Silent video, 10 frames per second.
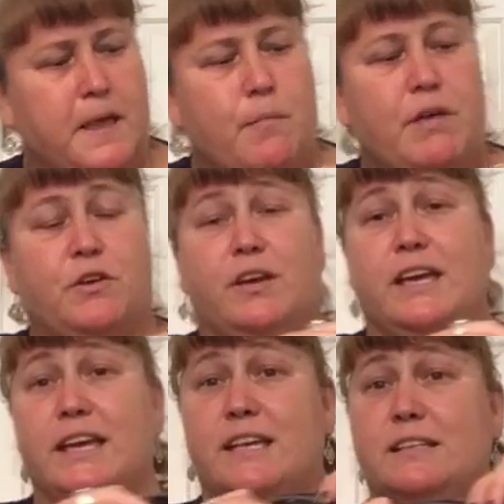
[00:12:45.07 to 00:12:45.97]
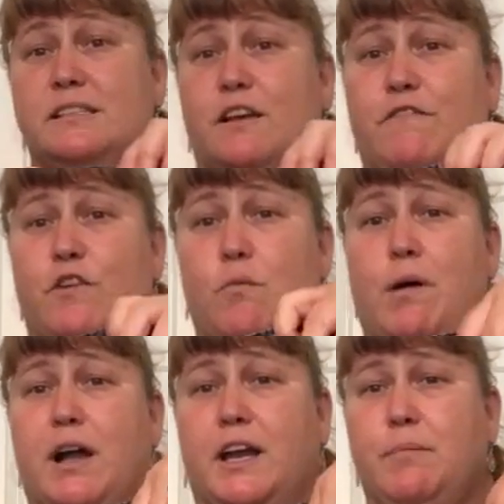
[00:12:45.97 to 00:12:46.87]
But there is a phone
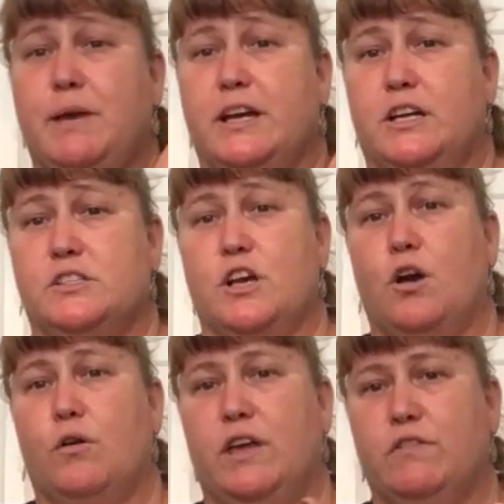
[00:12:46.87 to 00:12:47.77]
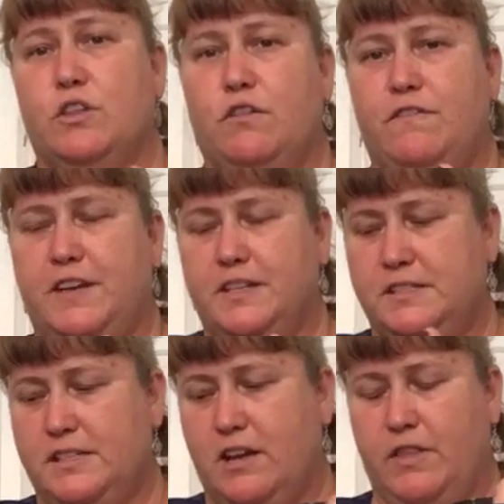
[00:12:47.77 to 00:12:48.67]
pocket up here. So even though it fits
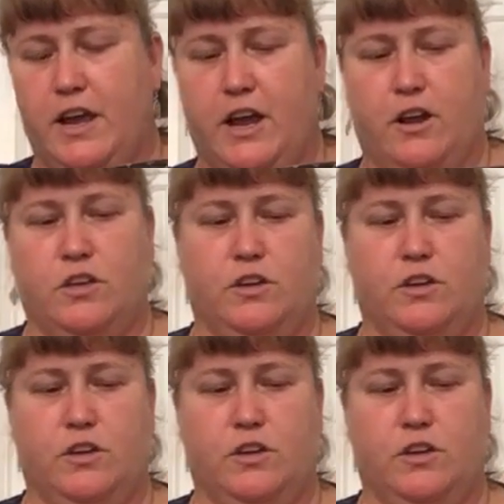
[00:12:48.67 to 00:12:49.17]
down there, you